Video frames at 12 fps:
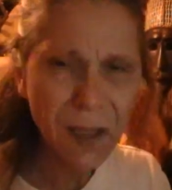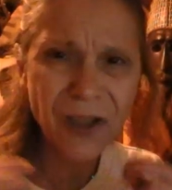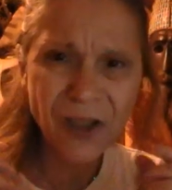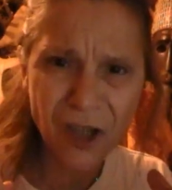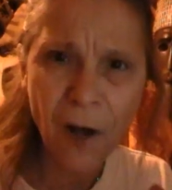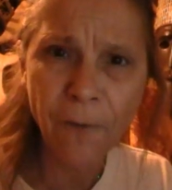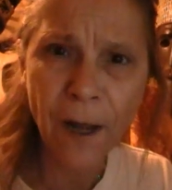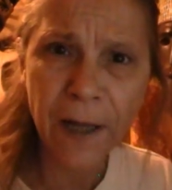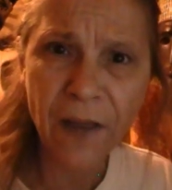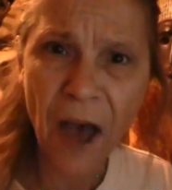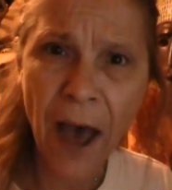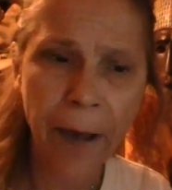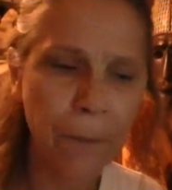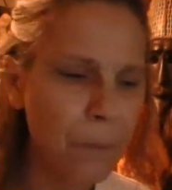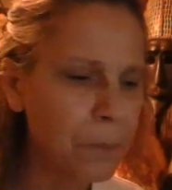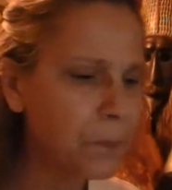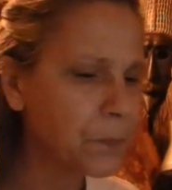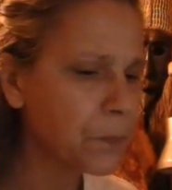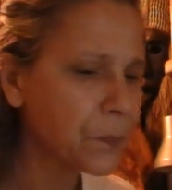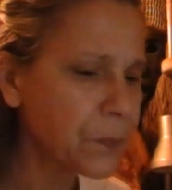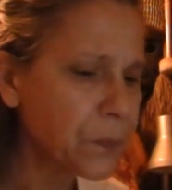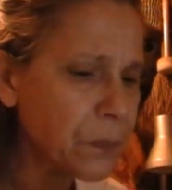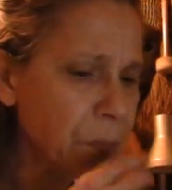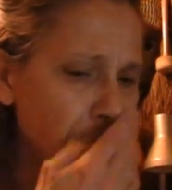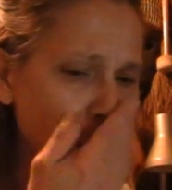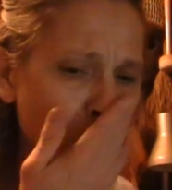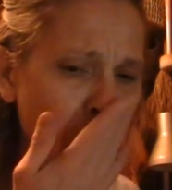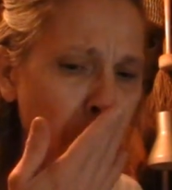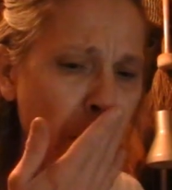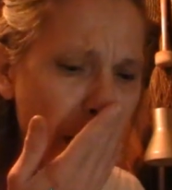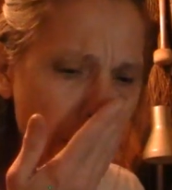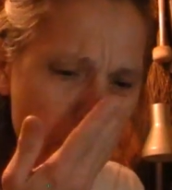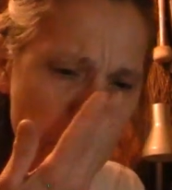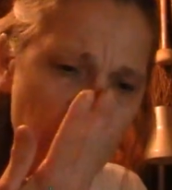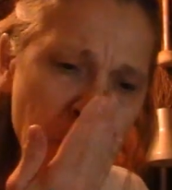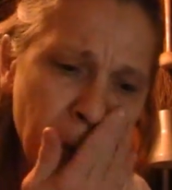Stuff like that, right?